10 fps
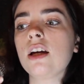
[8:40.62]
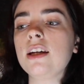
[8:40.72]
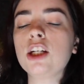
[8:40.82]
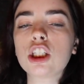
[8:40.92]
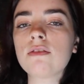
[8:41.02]

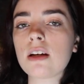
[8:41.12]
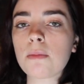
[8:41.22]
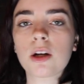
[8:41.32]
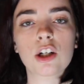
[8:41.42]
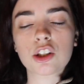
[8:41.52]
each Savannah
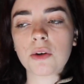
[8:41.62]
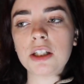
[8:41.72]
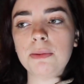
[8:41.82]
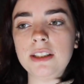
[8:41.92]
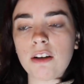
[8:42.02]
monitor is going
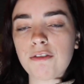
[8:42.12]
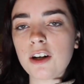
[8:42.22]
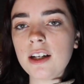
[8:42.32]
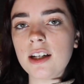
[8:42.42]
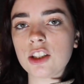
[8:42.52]
to be
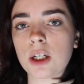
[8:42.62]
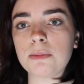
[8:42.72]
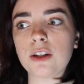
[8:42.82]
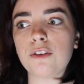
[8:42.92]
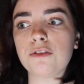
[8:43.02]
different in terms
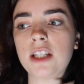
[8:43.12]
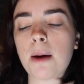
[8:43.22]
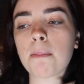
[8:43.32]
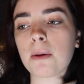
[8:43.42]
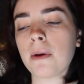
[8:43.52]
of
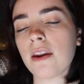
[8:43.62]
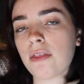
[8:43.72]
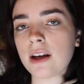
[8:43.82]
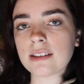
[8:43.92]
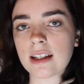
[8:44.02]
temperament and
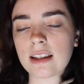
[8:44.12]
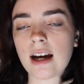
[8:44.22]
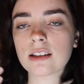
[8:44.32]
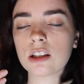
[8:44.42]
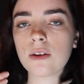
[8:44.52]
things like
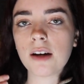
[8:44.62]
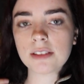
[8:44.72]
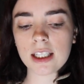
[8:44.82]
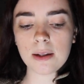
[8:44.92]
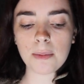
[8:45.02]
that. So you have to
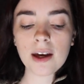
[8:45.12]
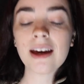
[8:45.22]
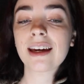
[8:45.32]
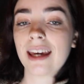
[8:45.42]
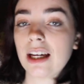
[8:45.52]
keep
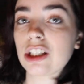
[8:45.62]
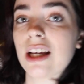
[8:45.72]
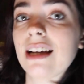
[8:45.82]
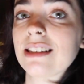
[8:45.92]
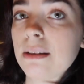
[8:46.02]
cage
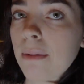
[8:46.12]
size in